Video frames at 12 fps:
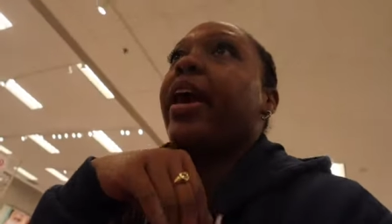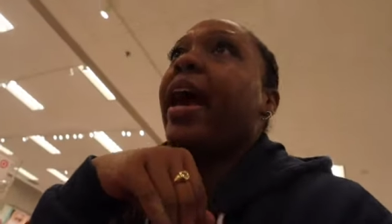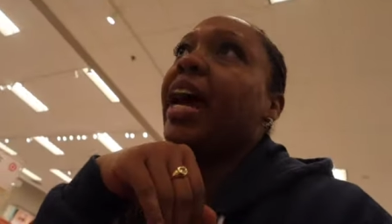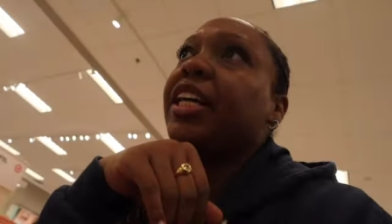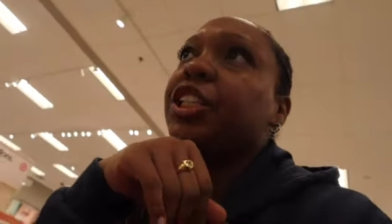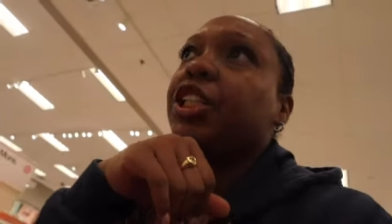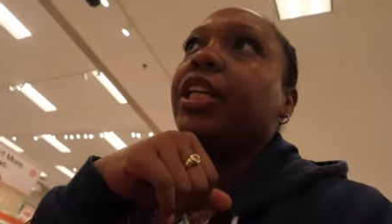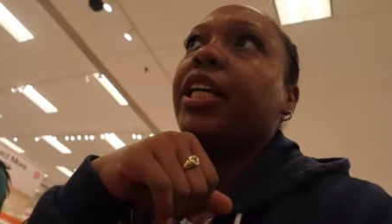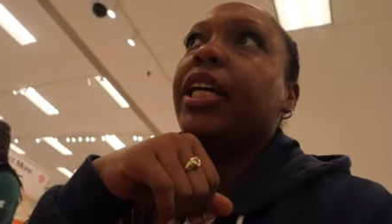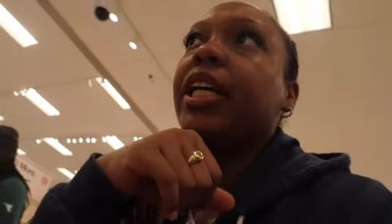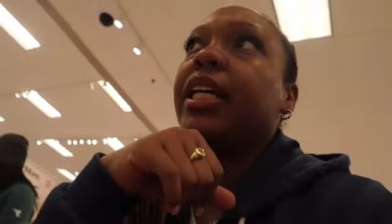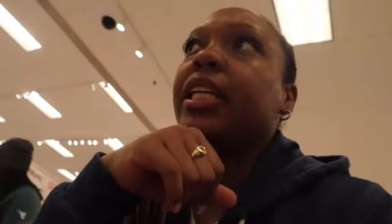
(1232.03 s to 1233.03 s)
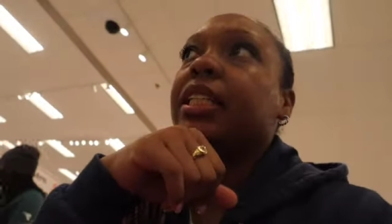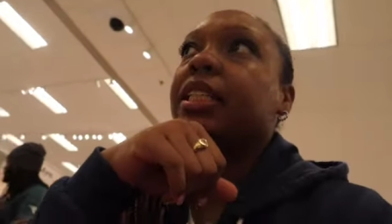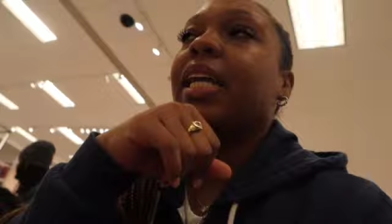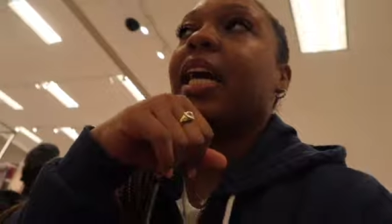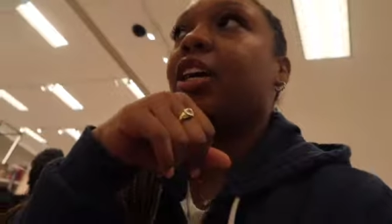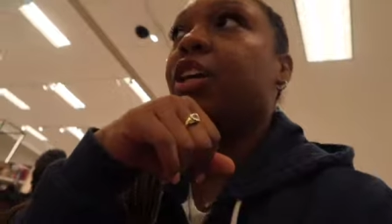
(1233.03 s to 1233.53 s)
actually is
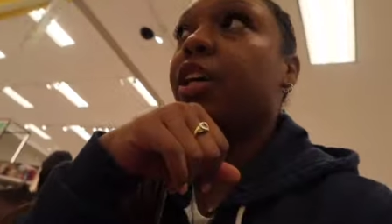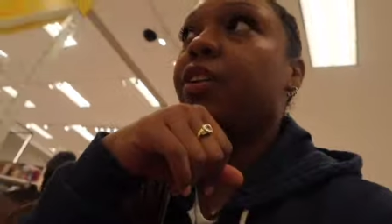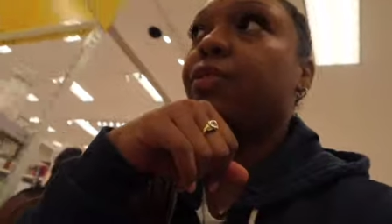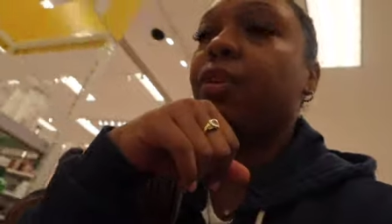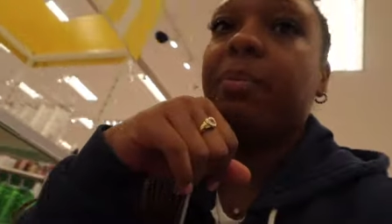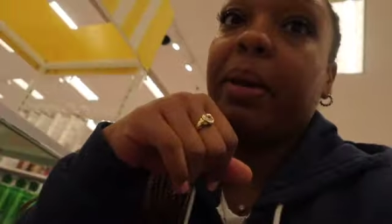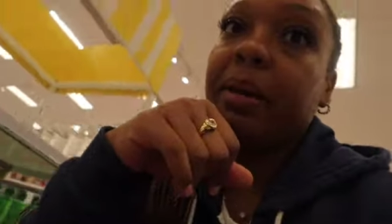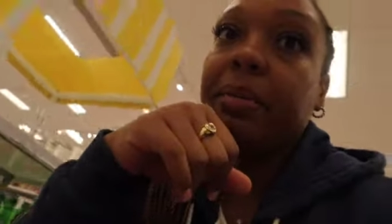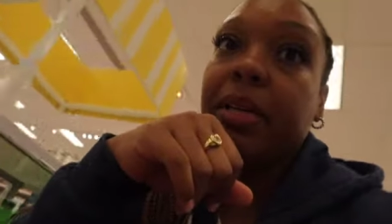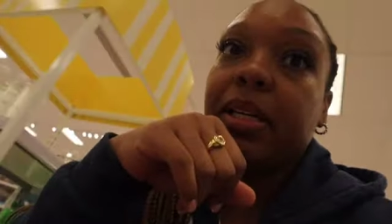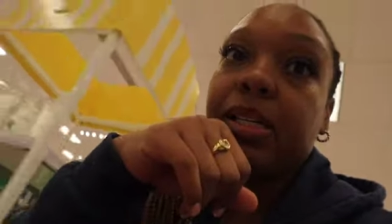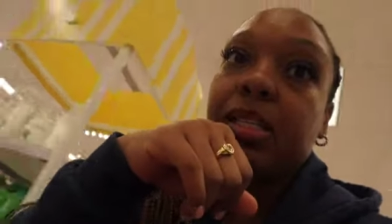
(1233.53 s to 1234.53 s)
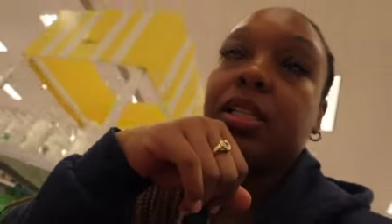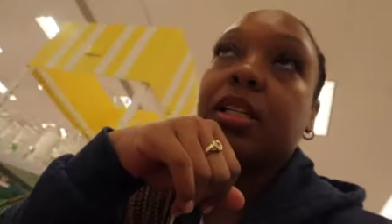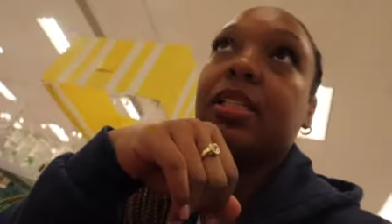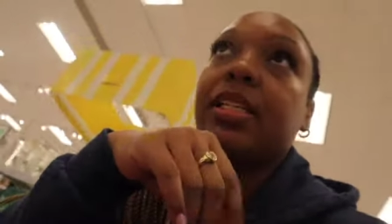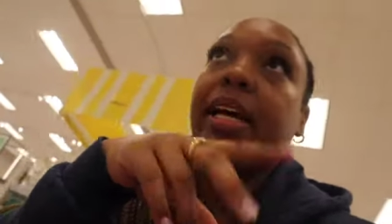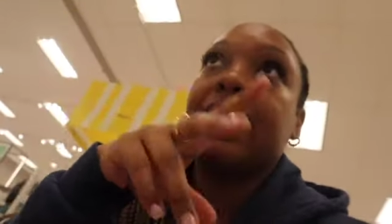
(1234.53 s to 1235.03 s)
not good for babies
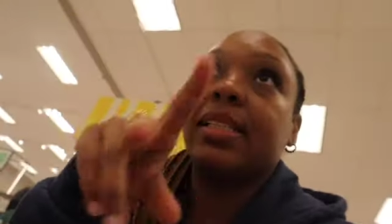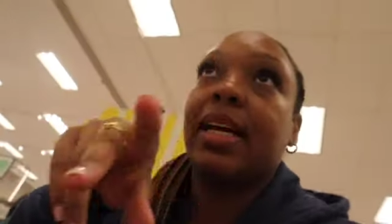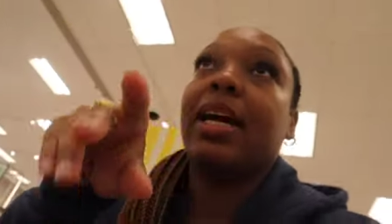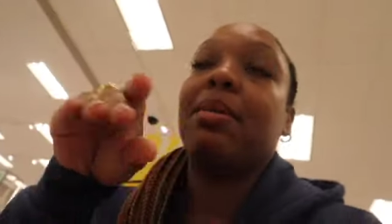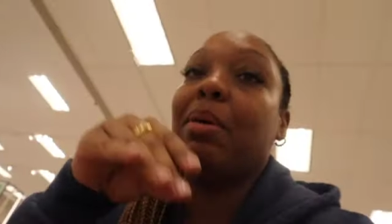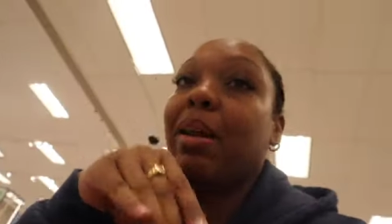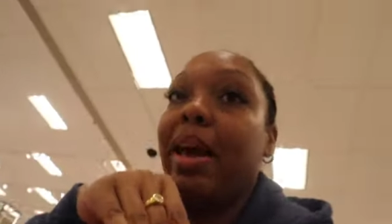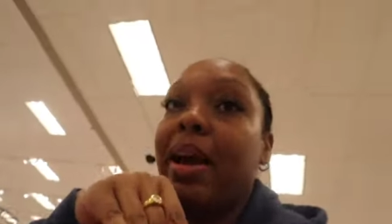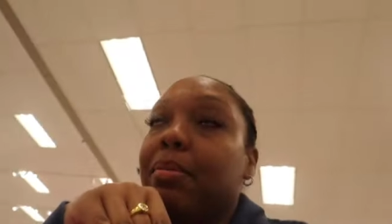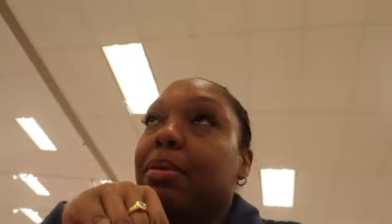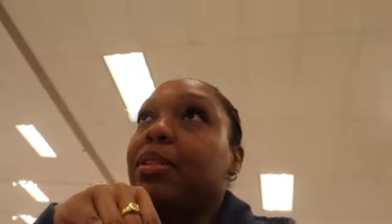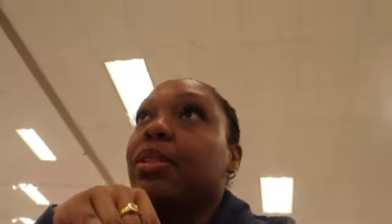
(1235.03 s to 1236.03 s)
because I had Sky in my lap